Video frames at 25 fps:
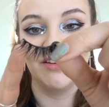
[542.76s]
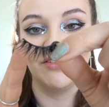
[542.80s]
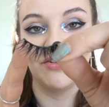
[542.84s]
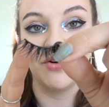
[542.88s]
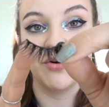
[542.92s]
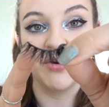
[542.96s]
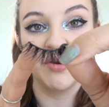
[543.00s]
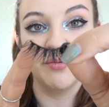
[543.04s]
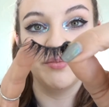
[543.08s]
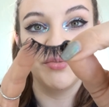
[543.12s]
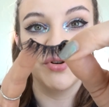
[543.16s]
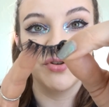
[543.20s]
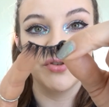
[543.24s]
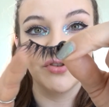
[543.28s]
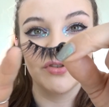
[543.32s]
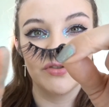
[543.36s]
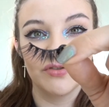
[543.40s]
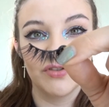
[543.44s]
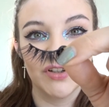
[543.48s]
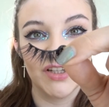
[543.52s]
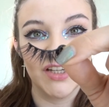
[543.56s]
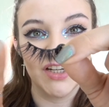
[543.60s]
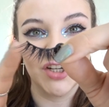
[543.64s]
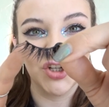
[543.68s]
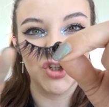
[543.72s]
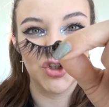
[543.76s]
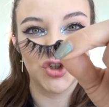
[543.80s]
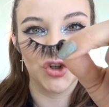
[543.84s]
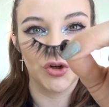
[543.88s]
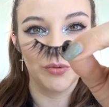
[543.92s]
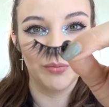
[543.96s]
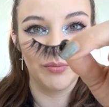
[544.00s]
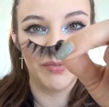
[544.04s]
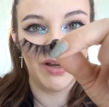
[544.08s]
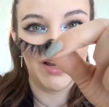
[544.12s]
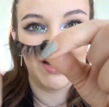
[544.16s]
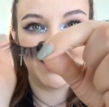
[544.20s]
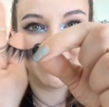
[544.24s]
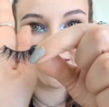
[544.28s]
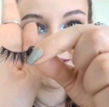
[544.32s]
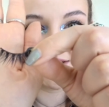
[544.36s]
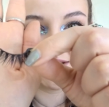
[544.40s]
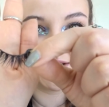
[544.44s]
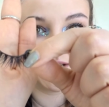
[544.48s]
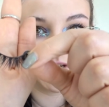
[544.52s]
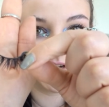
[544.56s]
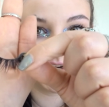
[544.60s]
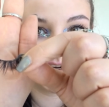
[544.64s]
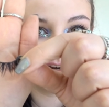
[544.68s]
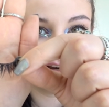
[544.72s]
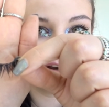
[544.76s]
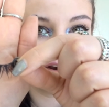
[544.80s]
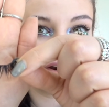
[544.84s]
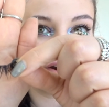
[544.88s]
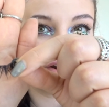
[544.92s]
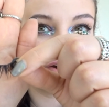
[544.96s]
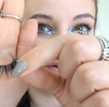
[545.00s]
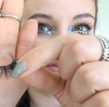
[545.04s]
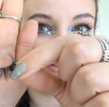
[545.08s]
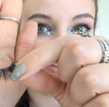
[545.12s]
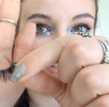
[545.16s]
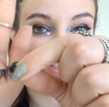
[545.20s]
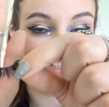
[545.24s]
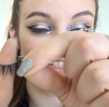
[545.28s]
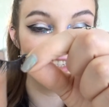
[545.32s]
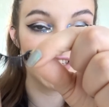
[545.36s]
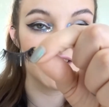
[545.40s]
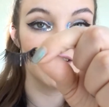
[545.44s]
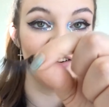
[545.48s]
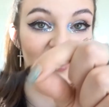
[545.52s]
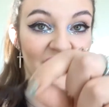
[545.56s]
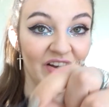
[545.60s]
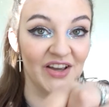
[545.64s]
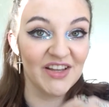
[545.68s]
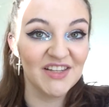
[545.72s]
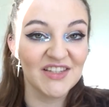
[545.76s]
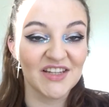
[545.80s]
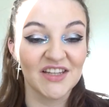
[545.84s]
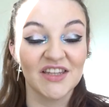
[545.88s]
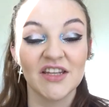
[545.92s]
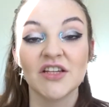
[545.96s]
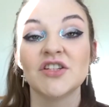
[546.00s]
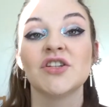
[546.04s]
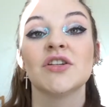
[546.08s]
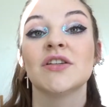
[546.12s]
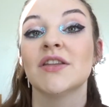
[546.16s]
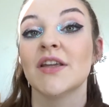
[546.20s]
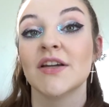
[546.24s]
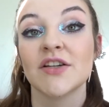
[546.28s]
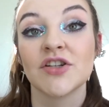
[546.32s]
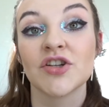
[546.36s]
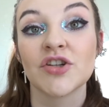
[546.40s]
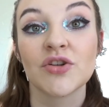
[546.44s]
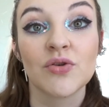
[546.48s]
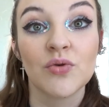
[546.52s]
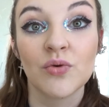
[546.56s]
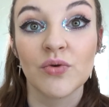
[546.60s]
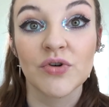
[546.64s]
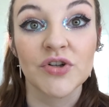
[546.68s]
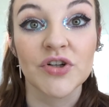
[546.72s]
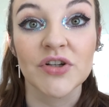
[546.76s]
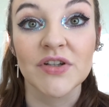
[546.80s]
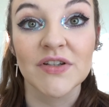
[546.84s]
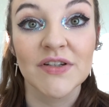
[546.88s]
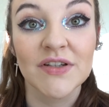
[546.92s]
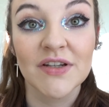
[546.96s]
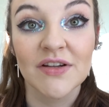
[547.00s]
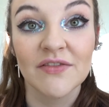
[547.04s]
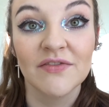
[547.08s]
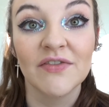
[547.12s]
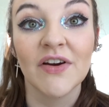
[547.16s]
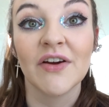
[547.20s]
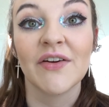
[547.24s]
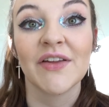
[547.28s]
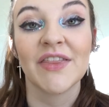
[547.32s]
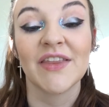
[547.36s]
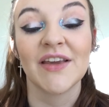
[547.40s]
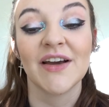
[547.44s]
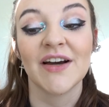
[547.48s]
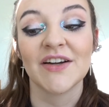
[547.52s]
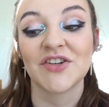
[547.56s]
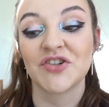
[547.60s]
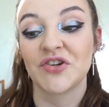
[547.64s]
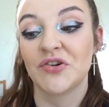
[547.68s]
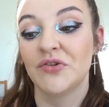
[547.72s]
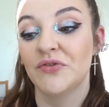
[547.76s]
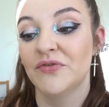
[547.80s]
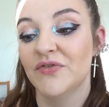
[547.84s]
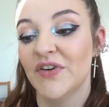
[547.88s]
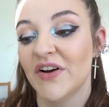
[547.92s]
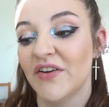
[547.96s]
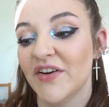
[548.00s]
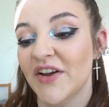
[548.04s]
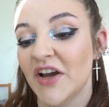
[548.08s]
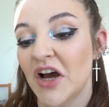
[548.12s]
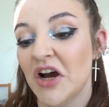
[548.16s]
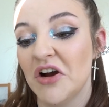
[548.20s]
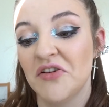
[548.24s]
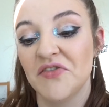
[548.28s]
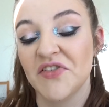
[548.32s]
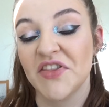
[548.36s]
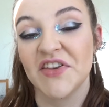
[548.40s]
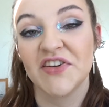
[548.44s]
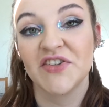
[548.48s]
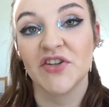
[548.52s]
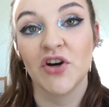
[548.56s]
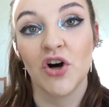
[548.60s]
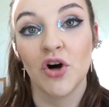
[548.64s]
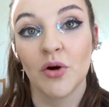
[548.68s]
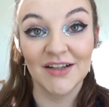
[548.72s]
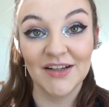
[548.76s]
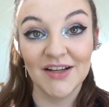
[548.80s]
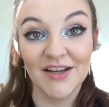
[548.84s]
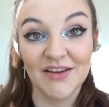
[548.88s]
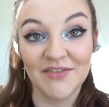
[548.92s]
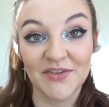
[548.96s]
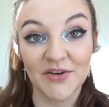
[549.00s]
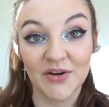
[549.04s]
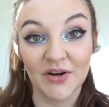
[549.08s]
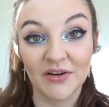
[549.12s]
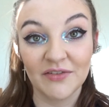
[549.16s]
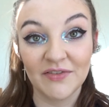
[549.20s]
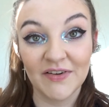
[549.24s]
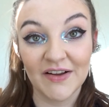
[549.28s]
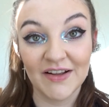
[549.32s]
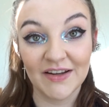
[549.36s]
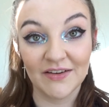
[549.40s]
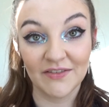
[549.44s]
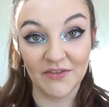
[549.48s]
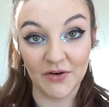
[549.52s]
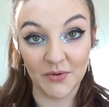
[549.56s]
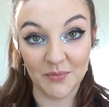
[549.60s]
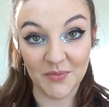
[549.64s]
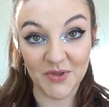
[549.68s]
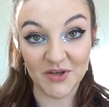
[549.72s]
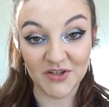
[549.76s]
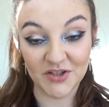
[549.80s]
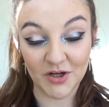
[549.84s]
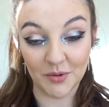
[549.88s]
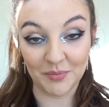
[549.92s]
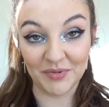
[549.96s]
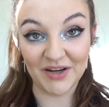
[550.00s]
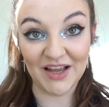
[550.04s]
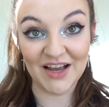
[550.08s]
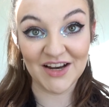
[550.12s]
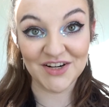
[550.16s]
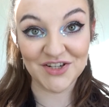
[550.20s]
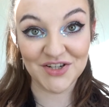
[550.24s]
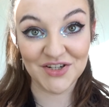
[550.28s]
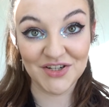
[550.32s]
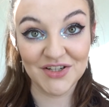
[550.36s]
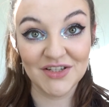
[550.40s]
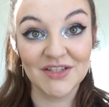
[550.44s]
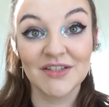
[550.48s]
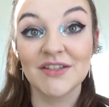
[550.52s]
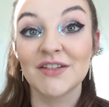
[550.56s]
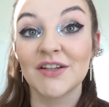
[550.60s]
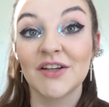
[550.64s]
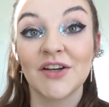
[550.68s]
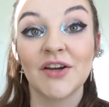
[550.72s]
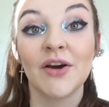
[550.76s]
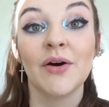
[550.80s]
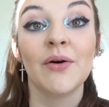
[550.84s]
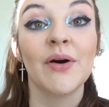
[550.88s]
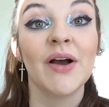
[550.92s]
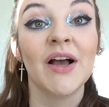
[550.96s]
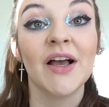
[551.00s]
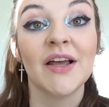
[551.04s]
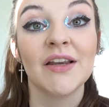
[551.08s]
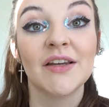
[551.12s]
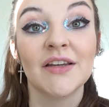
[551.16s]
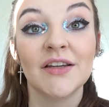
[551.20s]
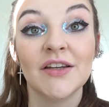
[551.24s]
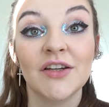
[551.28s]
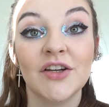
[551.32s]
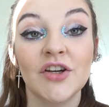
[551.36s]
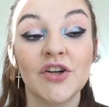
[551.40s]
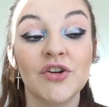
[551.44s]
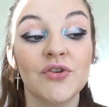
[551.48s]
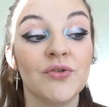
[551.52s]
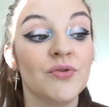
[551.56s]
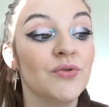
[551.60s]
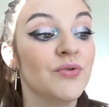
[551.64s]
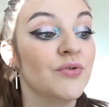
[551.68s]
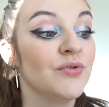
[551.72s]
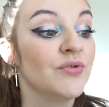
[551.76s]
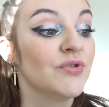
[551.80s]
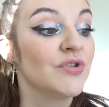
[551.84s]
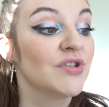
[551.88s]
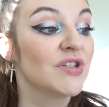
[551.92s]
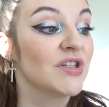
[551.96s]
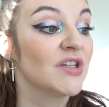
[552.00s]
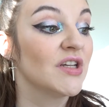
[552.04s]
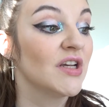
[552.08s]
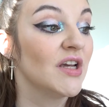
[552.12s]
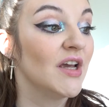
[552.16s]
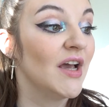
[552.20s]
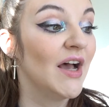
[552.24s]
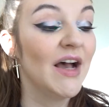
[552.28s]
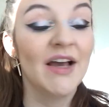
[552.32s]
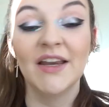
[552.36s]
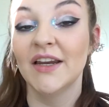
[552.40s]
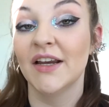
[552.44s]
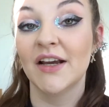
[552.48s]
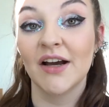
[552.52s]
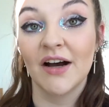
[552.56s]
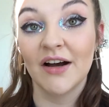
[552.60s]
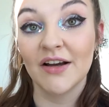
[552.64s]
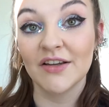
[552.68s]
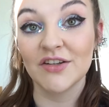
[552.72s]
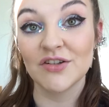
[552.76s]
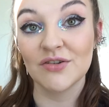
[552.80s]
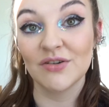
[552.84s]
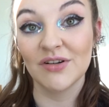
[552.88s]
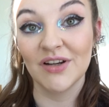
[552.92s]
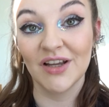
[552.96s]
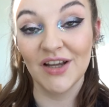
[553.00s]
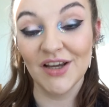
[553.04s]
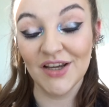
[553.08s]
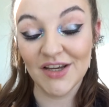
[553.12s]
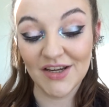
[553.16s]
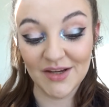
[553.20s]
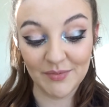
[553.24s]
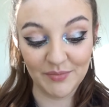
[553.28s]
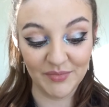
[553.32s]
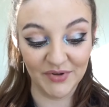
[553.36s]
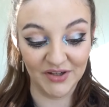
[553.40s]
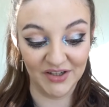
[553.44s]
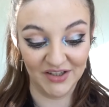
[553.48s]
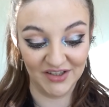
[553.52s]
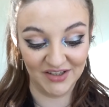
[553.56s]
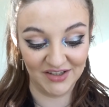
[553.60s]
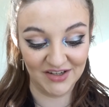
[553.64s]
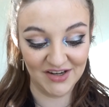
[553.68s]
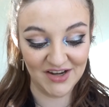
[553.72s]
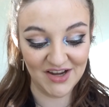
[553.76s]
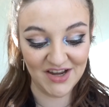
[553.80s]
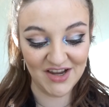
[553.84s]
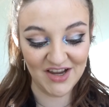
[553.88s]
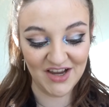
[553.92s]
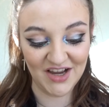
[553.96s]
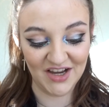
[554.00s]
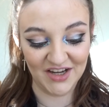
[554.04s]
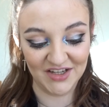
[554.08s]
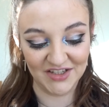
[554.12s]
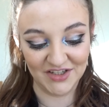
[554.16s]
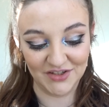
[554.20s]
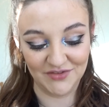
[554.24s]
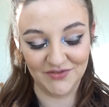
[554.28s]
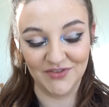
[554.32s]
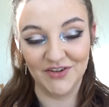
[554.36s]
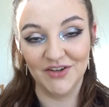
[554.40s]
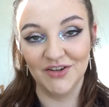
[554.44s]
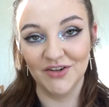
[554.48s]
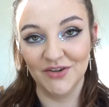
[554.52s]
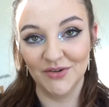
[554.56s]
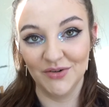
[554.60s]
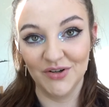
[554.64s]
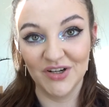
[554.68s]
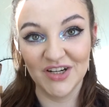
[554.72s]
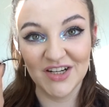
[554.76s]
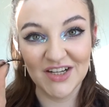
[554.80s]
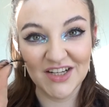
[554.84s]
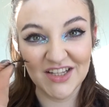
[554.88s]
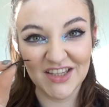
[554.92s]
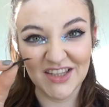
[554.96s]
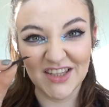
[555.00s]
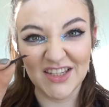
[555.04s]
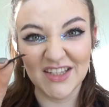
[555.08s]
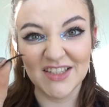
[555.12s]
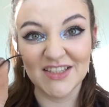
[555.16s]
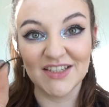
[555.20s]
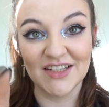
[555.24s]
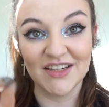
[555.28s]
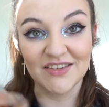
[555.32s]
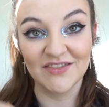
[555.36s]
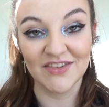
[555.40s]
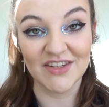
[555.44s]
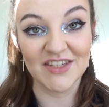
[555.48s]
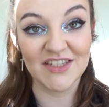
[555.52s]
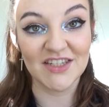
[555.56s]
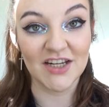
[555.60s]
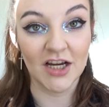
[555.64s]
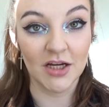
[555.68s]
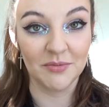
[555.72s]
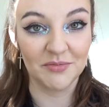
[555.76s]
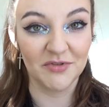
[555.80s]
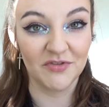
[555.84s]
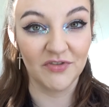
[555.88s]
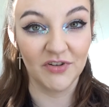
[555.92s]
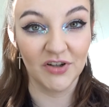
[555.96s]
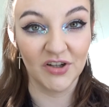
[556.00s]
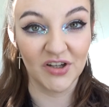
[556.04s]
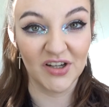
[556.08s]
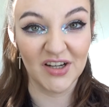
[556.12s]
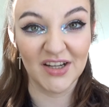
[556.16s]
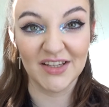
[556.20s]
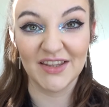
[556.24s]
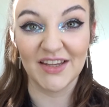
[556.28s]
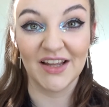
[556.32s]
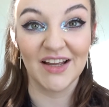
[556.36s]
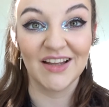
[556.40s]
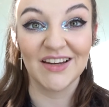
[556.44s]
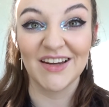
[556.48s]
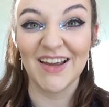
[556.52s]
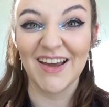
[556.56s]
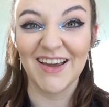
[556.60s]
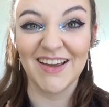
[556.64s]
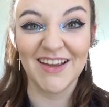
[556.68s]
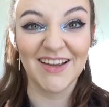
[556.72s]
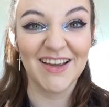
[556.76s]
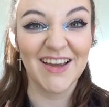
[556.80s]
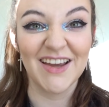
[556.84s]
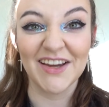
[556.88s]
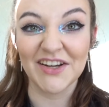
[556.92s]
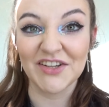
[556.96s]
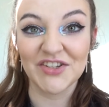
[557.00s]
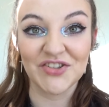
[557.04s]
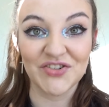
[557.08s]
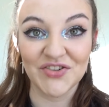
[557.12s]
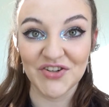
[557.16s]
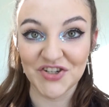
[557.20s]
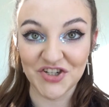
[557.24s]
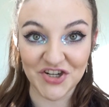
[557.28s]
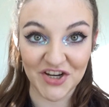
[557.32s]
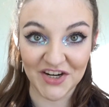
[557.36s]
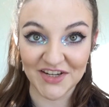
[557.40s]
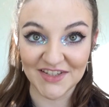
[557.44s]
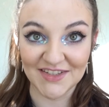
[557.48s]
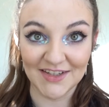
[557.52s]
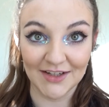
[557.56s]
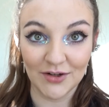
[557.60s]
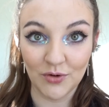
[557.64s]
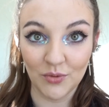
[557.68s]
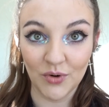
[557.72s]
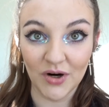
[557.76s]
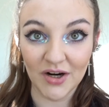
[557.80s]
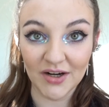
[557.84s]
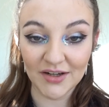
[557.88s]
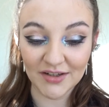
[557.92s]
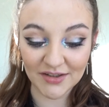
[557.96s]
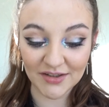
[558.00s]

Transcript: they're very beautifully dramatic on the sides, and they're just gorgeous. Very theatrical, very over the top. If you're not a fan of over the top lashes, go ahead and use any kind you like, but I just feel these give this type of look that extra je ne sais quoi.